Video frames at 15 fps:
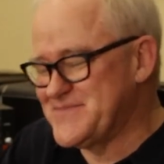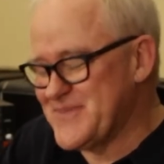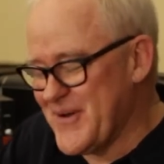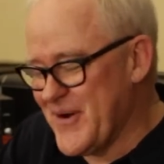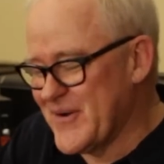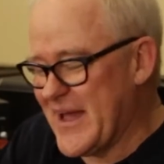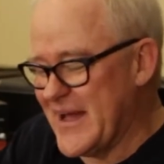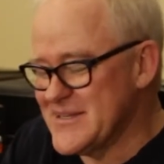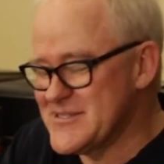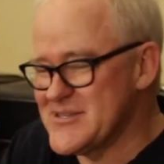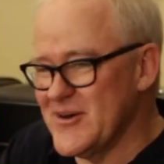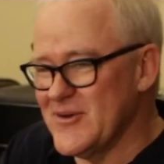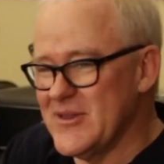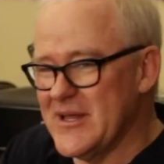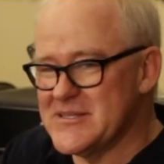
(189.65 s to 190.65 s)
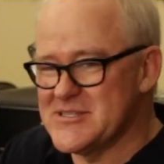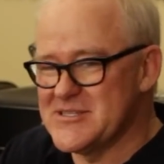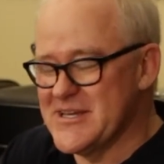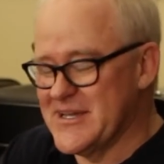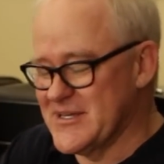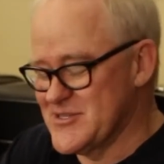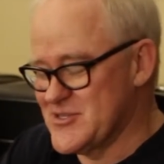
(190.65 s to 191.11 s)
Okay, so let's
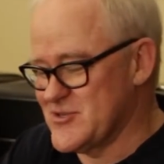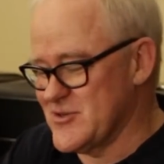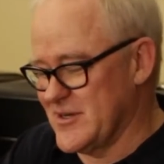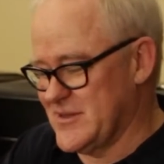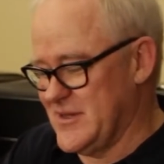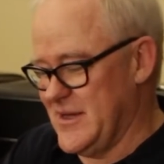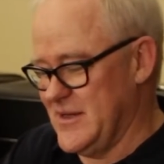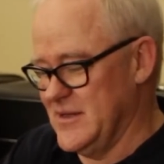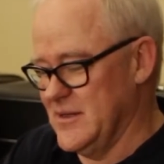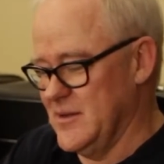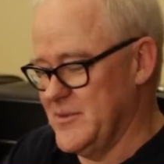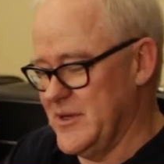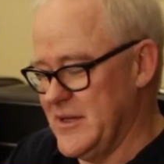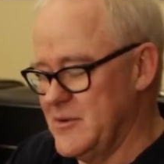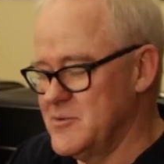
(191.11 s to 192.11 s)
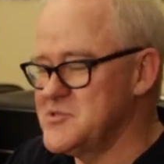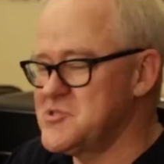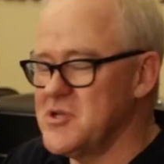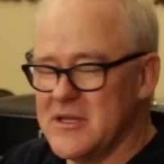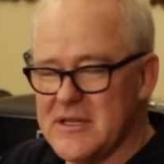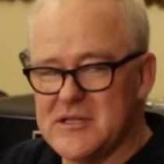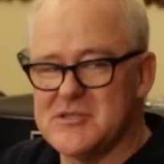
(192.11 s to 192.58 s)
deconstruct that a little bit. It was
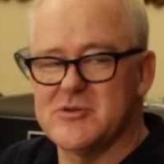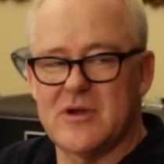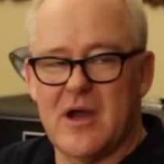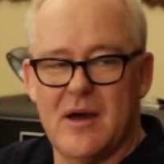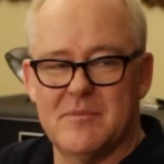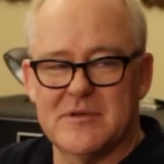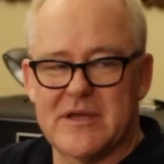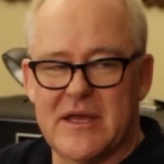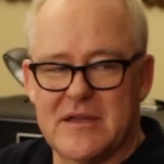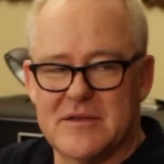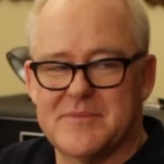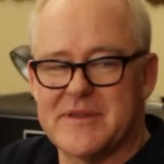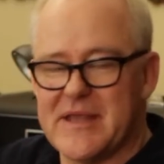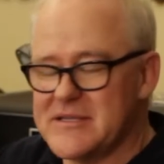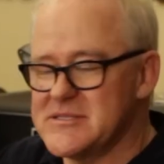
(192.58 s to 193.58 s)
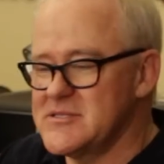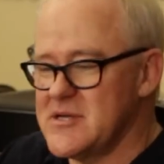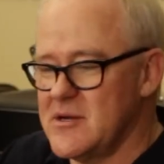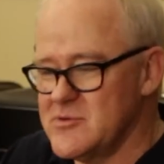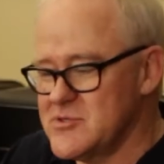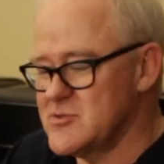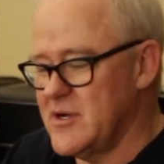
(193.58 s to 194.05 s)
a little too complicated, but that's because
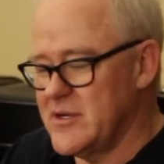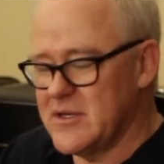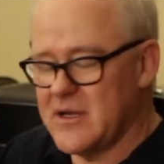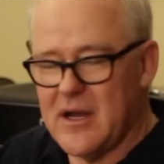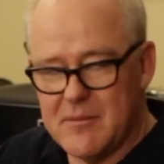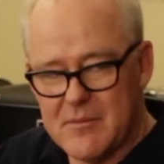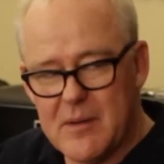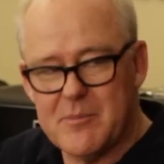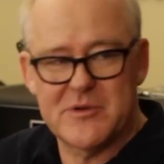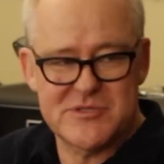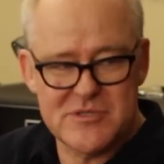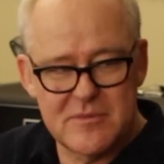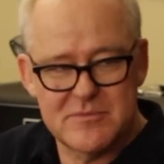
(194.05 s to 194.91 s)
I was trying to come up with something.